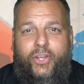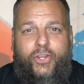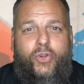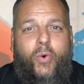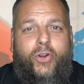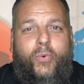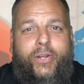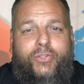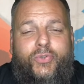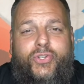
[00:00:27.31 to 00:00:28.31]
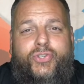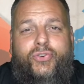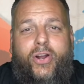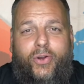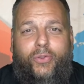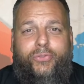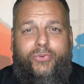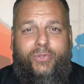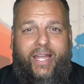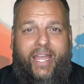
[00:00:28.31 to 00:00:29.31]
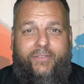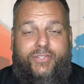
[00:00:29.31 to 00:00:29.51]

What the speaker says: you are going to struggle through life.